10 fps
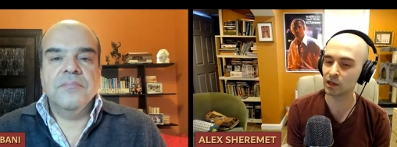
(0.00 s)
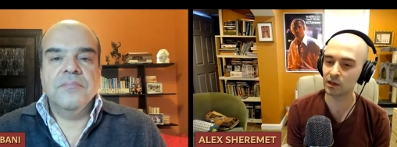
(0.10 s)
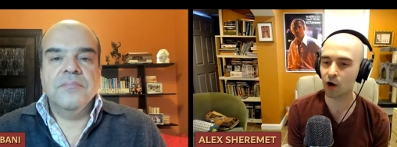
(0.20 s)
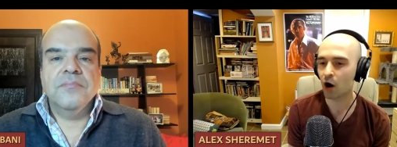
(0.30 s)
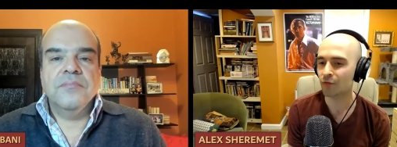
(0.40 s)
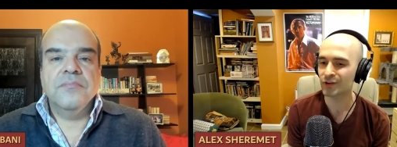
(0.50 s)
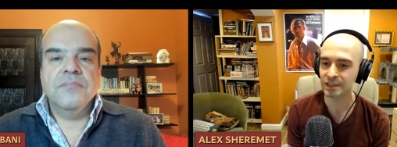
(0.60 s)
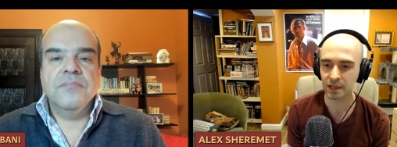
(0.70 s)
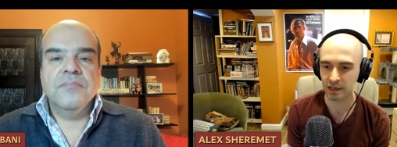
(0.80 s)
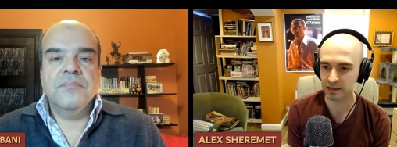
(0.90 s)
Speaker 1: he
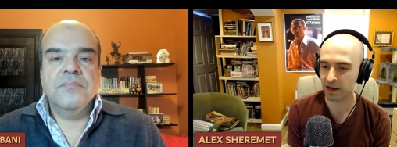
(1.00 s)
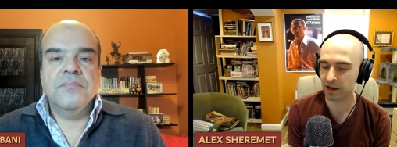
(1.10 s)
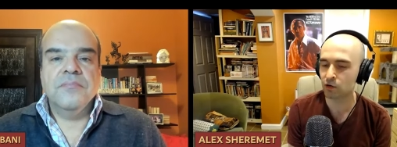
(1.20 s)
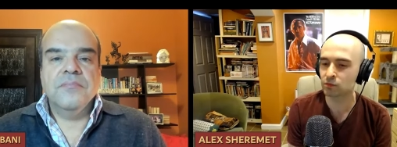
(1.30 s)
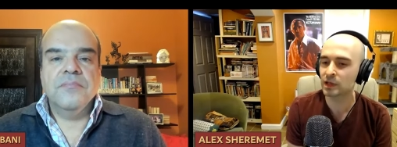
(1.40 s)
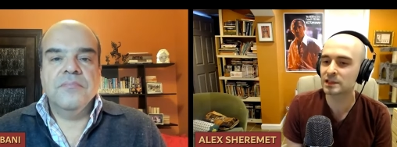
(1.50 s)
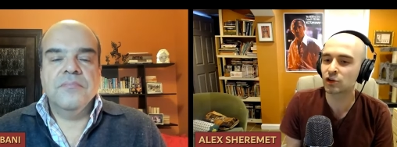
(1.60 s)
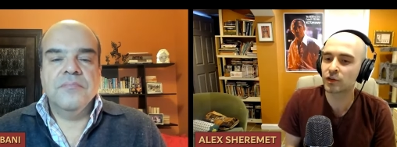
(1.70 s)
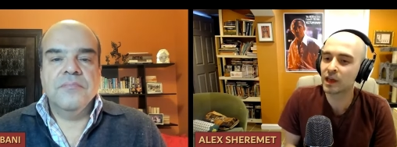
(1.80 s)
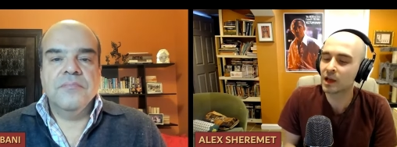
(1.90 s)
offers things that I don't
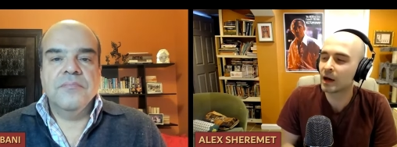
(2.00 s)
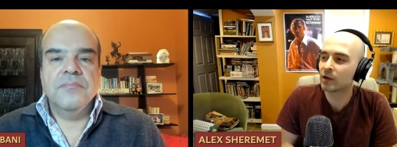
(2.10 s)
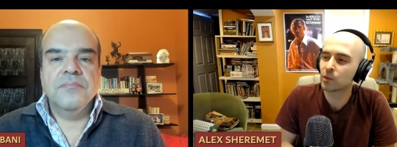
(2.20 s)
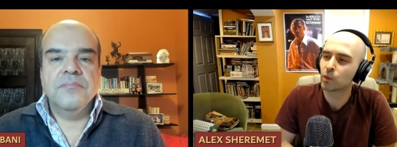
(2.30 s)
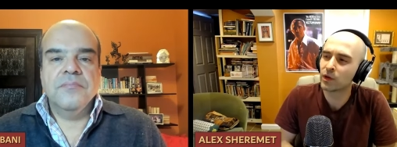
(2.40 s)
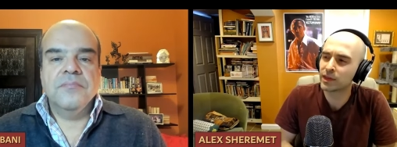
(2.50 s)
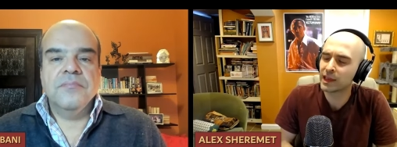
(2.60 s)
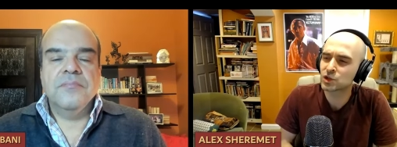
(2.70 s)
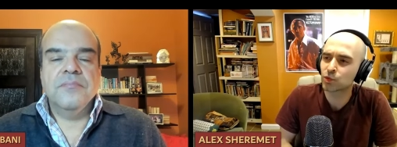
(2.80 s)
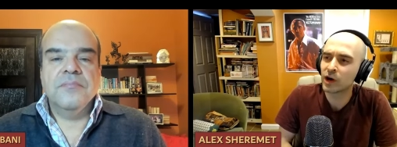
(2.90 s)
necessarily think about. And one thing
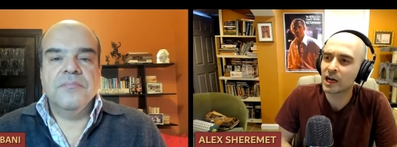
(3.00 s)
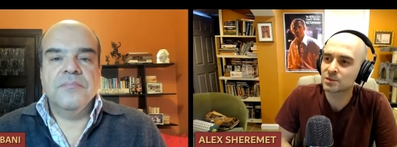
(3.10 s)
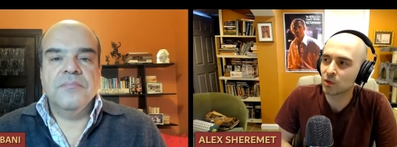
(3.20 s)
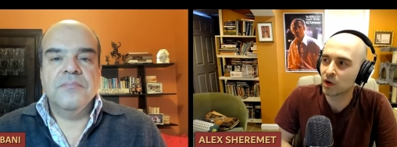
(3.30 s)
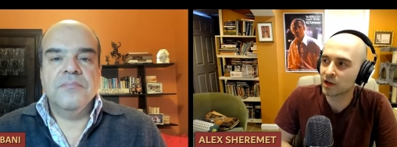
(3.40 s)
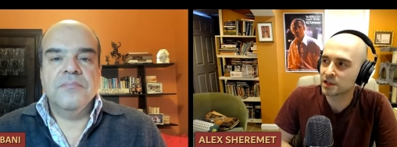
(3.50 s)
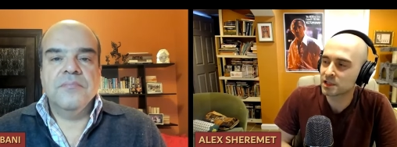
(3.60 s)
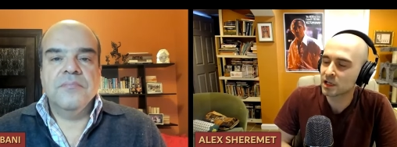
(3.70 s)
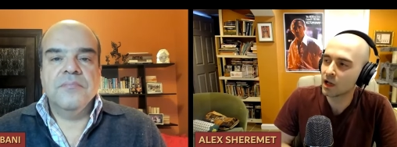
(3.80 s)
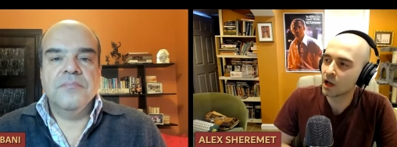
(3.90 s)
that surprised me
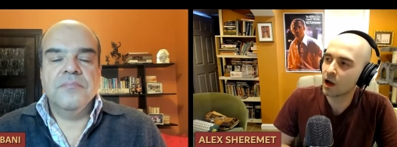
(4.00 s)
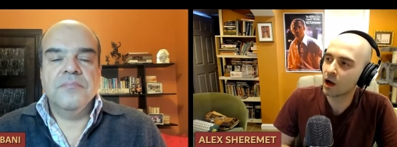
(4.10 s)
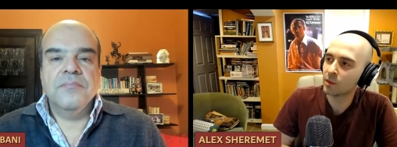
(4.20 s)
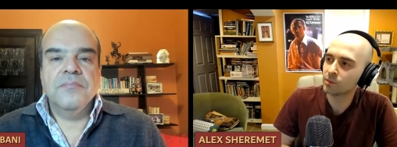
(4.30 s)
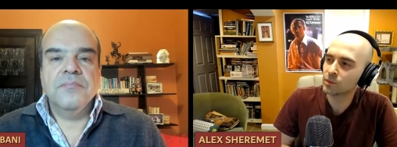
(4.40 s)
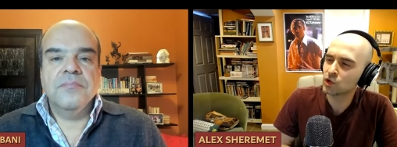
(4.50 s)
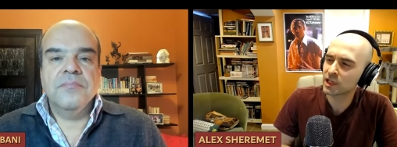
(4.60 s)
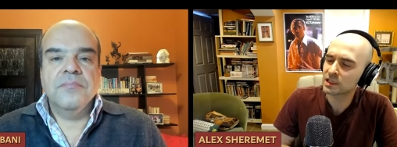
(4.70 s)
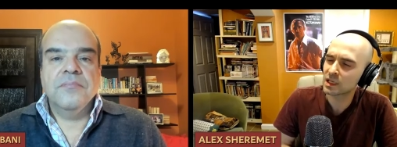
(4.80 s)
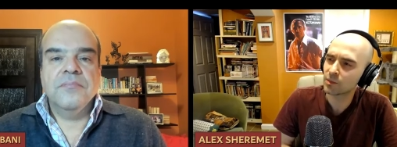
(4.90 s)
was um, you
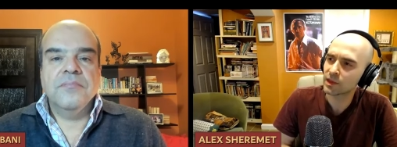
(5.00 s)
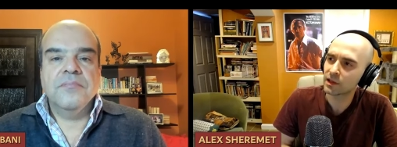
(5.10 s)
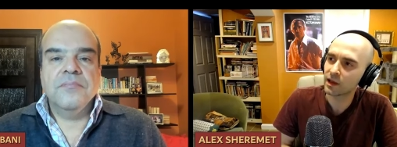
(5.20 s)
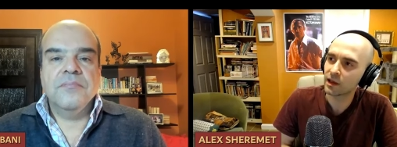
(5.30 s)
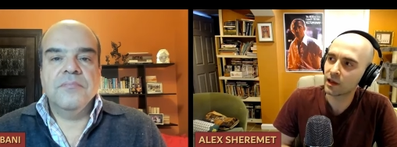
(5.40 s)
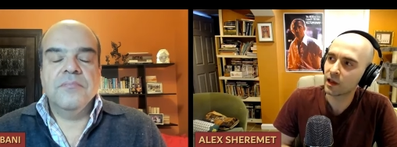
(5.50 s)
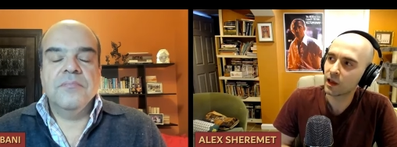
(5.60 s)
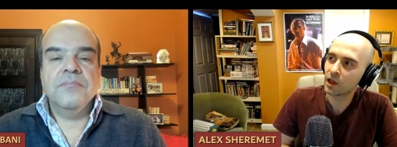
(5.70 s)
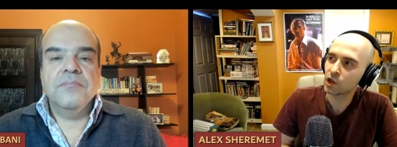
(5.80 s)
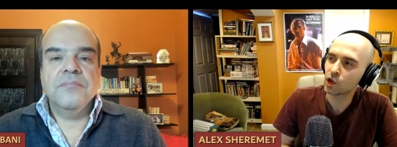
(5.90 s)
said something like
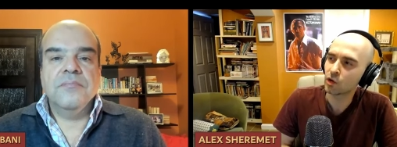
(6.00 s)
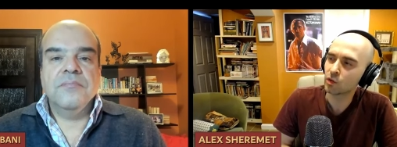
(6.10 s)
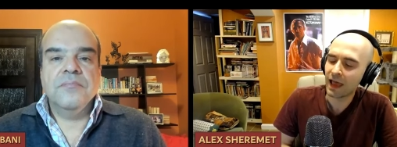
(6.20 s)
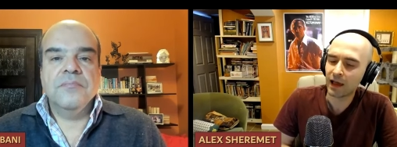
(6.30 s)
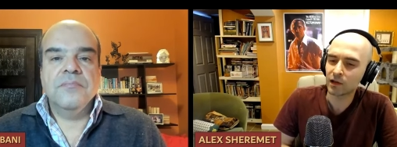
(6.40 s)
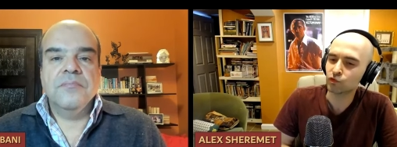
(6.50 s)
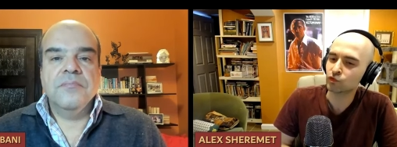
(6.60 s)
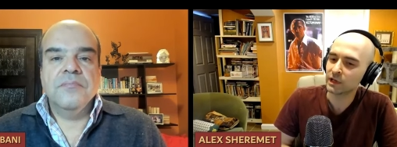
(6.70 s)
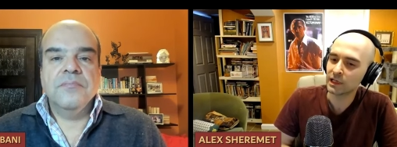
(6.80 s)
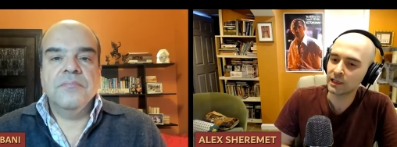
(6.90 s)
you don't uh,
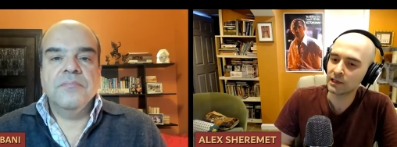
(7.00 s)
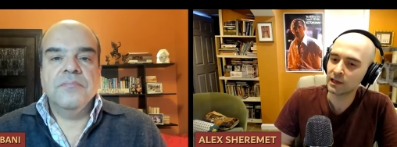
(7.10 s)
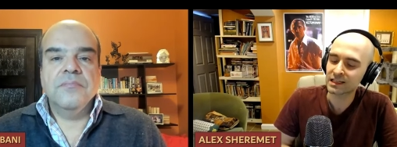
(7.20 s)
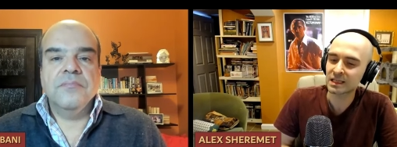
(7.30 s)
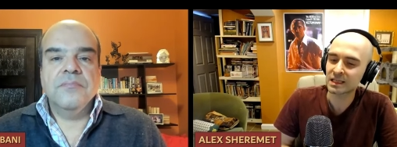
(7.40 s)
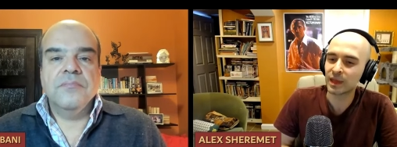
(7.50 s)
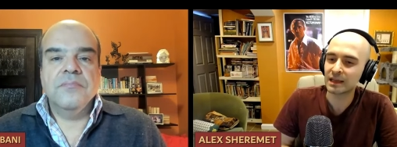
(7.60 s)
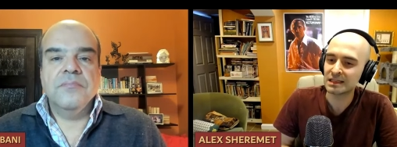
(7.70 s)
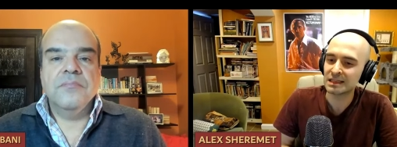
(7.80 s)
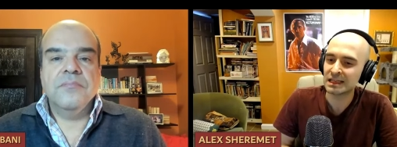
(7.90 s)
really accept the
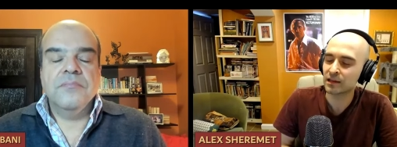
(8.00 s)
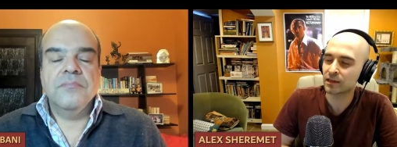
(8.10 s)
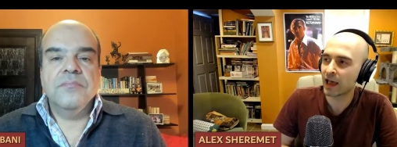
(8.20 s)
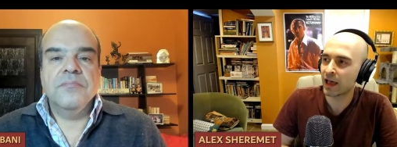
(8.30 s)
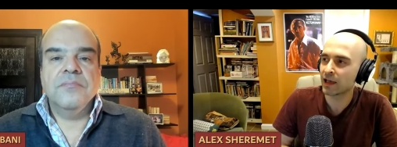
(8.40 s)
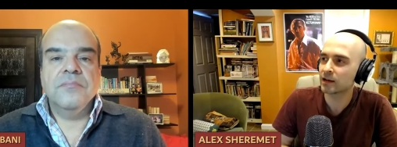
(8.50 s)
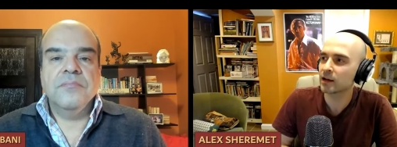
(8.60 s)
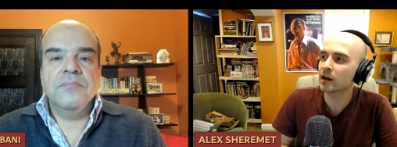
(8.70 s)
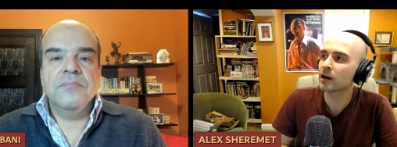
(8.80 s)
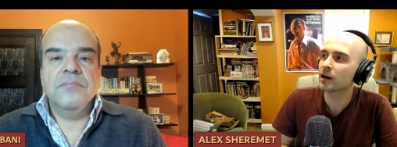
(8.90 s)
idea
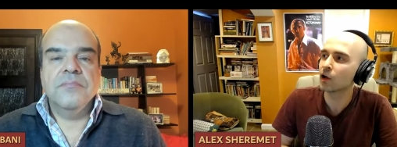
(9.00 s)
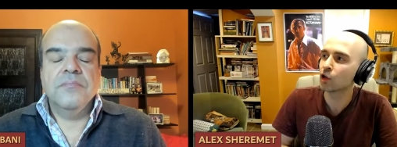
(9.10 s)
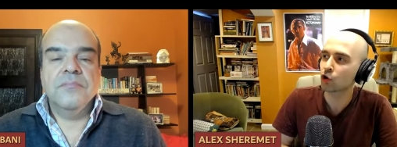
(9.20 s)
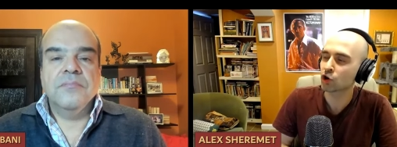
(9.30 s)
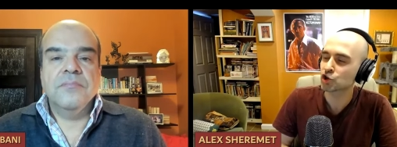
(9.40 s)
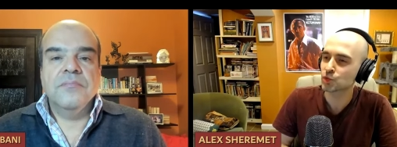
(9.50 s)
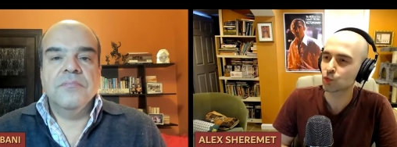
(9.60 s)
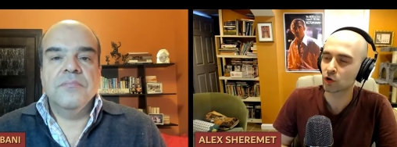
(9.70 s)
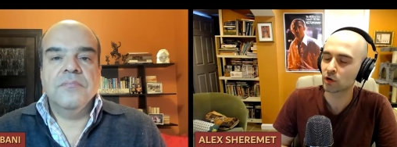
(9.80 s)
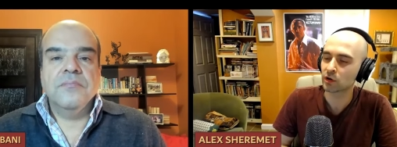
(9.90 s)
that uh, a large
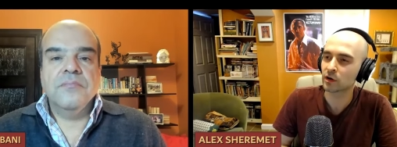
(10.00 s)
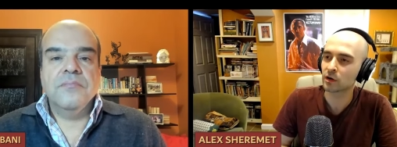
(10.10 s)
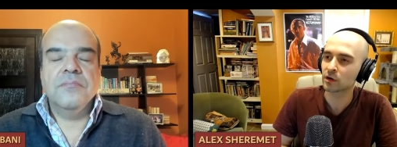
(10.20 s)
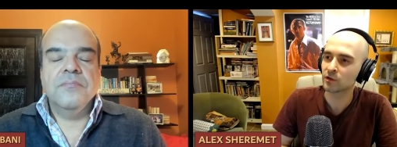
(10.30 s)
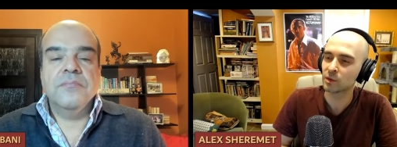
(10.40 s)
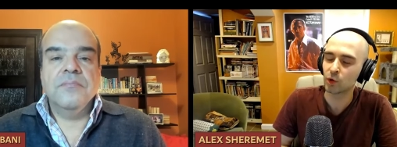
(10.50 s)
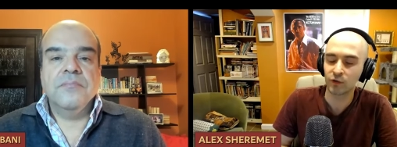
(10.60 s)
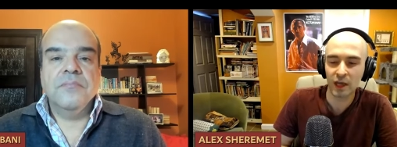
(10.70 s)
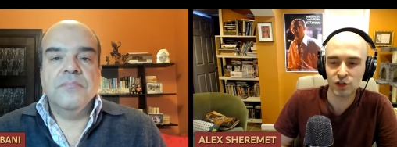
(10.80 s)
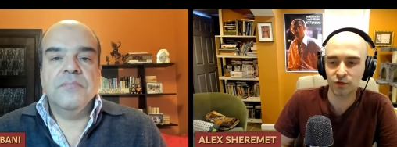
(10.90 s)
part uh, of the
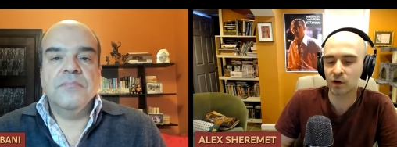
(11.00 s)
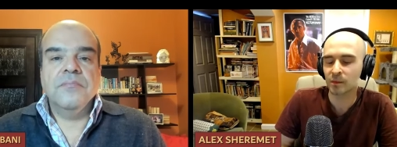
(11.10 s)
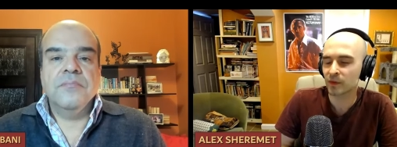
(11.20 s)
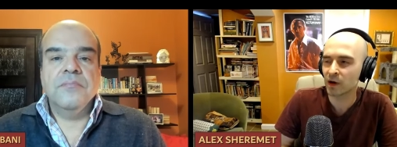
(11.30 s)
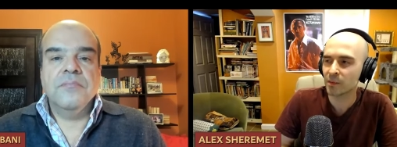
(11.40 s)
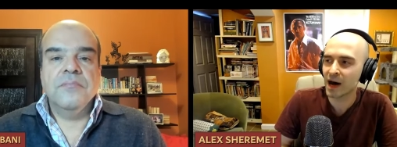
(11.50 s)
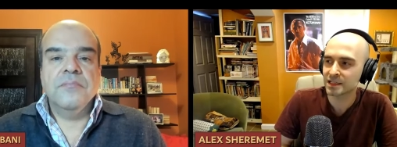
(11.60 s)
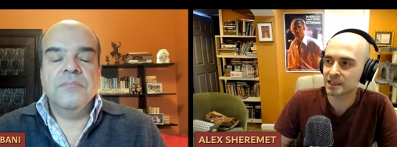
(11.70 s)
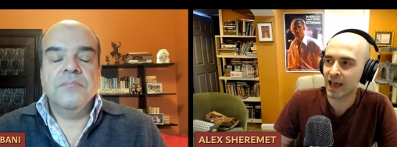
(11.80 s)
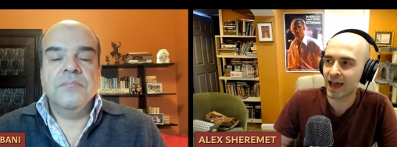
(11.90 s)
motivation for the
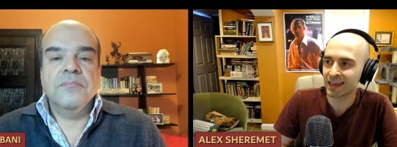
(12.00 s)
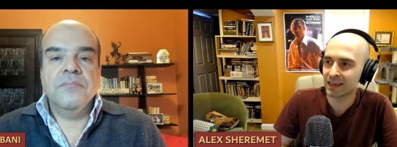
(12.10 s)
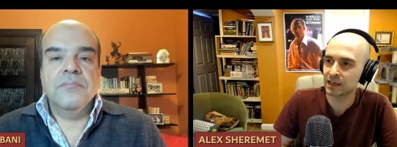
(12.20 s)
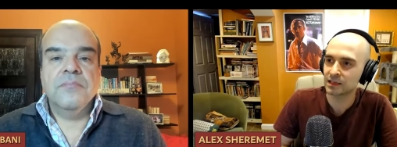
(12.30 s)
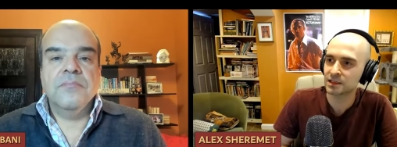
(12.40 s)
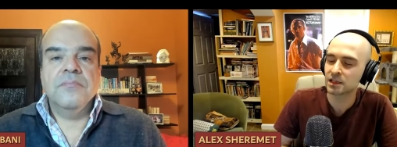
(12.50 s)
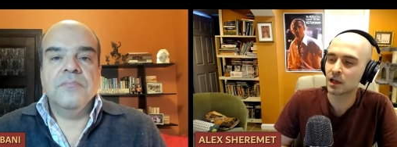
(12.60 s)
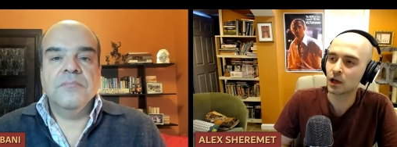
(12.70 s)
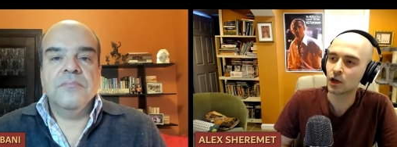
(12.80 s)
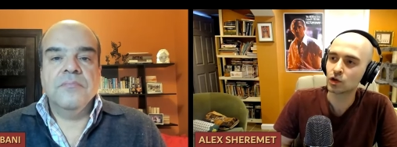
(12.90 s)
Hamas attack is